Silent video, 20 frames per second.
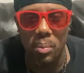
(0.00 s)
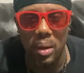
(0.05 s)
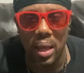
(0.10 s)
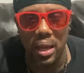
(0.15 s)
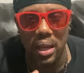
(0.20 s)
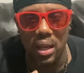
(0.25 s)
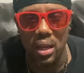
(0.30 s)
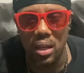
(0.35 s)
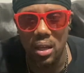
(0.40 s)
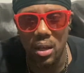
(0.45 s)

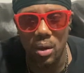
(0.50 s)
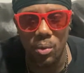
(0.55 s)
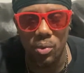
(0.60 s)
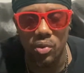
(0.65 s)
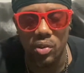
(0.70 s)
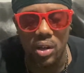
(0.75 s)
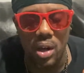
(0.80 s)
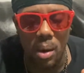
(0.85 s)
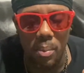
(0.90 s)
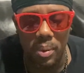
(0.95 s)
Like it was
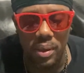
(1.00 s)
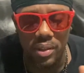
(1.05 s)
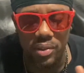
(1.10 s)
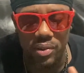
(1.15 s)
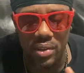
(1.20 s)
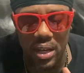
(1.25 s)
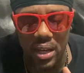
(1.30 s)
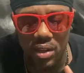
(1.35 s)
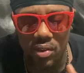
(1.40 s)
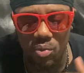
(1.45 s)
a couple of
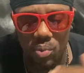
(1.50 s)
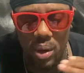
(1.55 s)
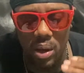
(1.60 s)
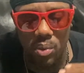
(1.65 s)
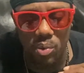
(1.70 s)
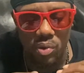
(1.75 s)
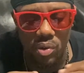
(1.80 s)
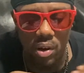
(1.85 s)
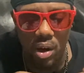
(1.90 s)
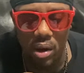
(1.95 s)
takes where he
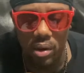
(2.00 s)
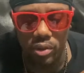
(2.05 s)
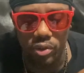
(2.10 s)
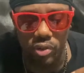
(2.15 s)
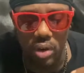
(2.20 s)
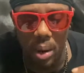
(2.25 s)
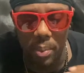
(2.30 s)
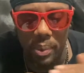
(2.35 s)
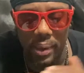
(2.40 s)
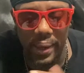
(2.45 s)
was kind of
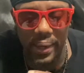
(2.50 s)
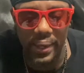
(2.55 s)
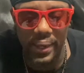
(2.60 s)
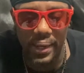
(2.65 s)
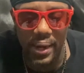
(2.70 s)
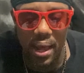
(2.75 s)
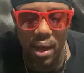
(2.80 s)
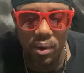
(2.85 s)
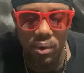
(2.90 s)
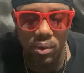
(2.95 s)
dropping in and
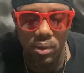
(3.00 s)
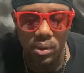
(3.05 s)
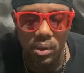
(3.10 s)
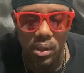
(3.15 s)
out.